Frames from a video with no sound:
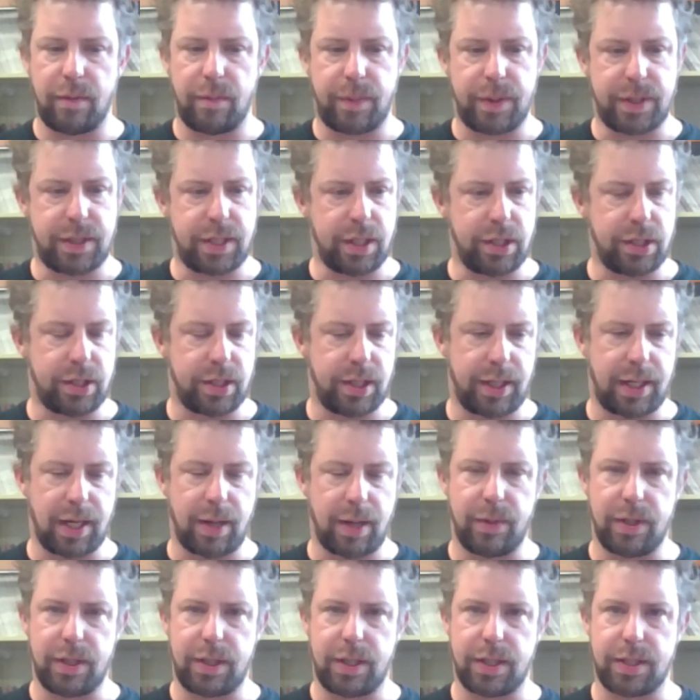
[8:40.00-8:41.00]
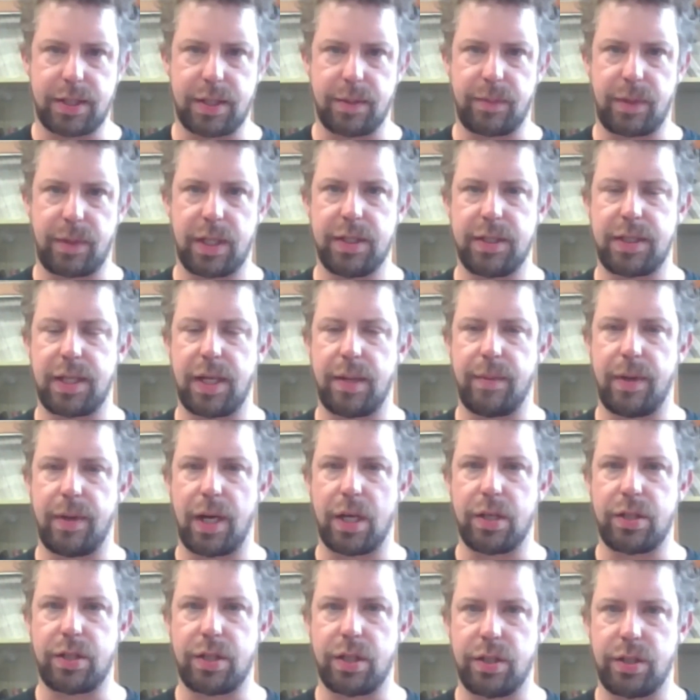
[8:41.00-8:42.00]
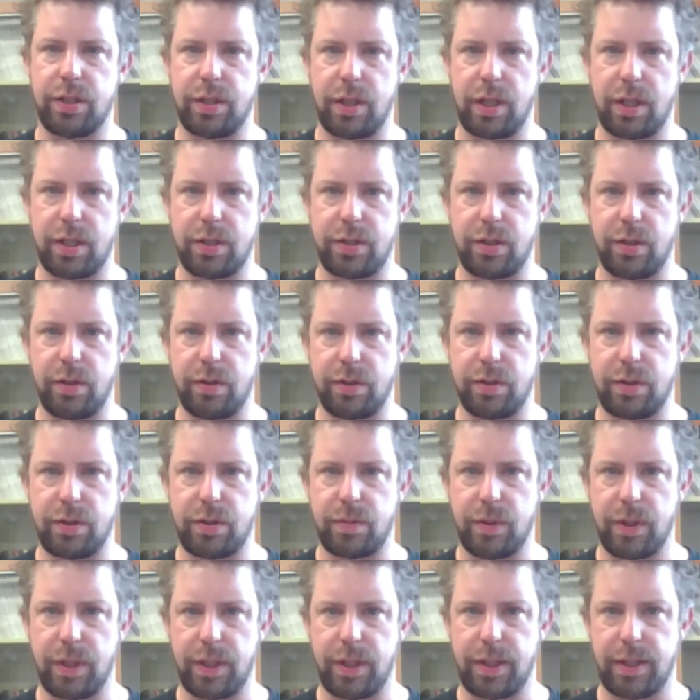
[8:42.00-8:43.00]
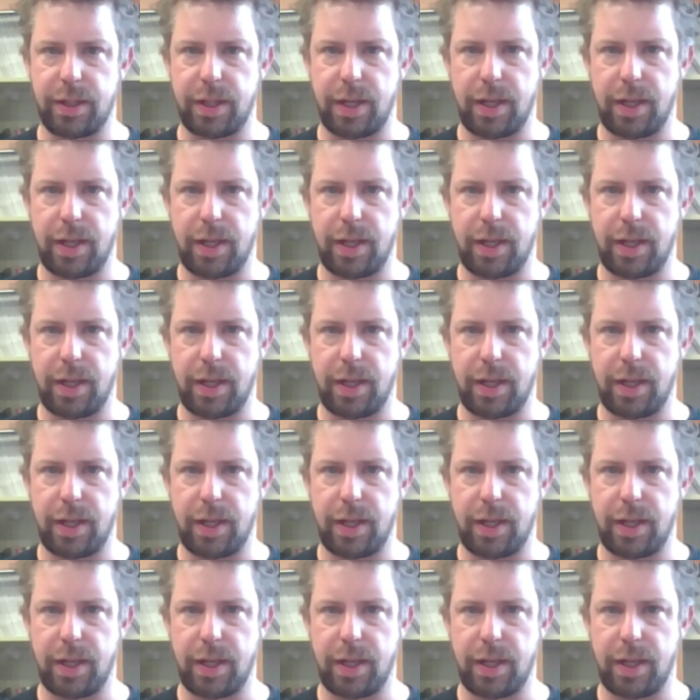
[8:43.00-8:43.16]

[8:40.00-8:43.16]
potentially come into some contamination issues with